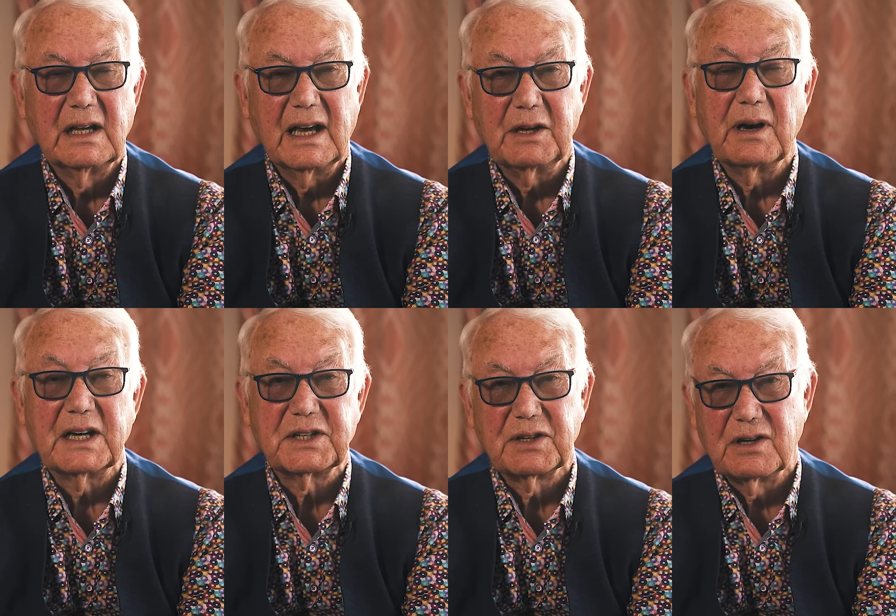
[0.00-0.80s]

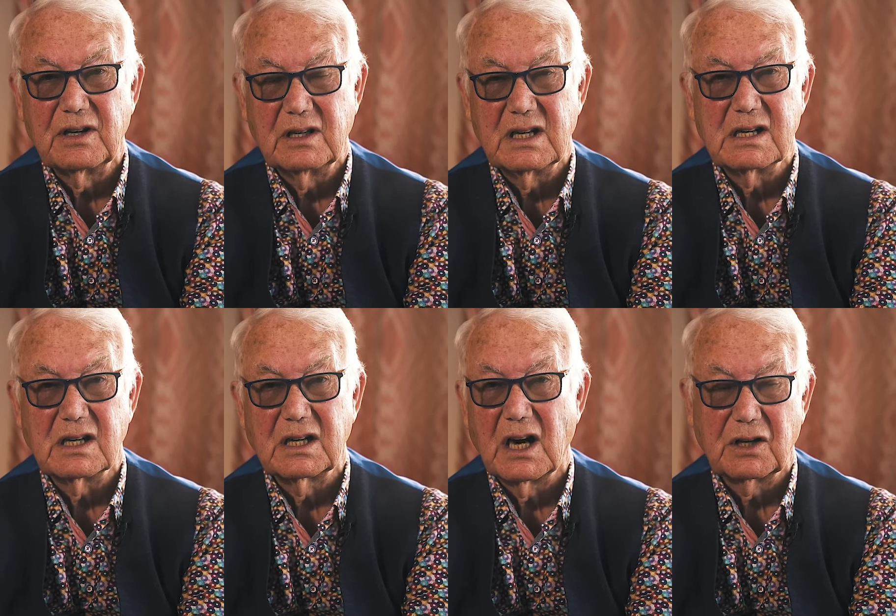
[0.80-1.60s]
Anyway, I saw
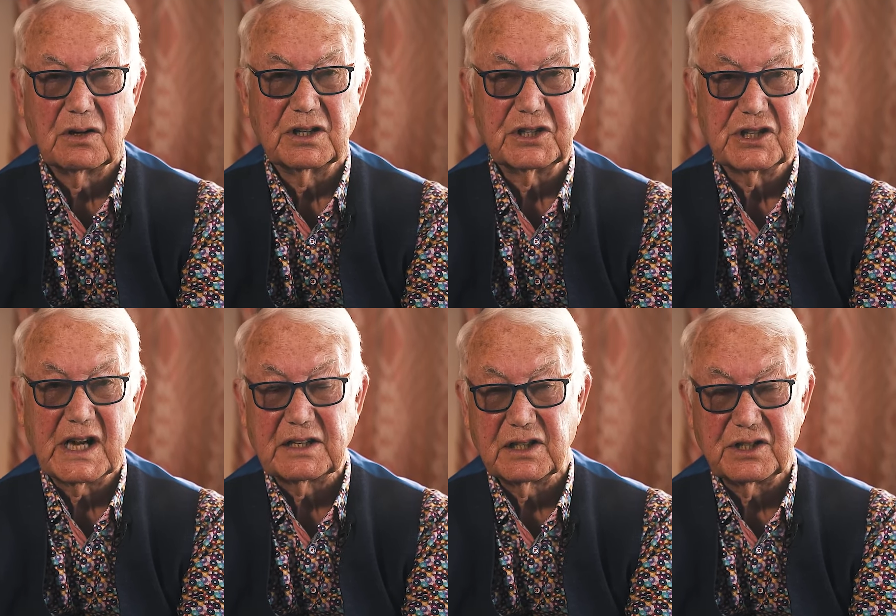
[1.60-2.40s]
uh, a car called a
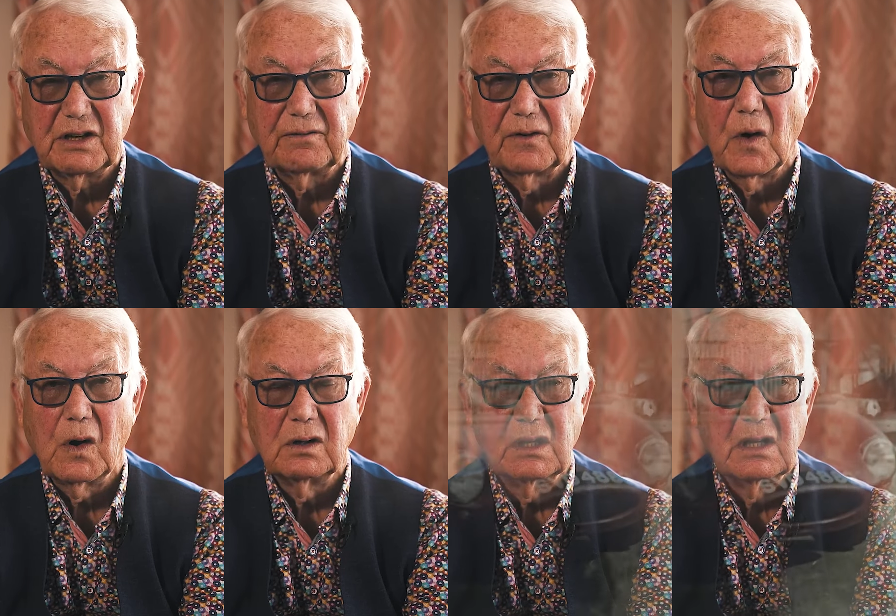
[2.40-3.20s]
Ginetta G four,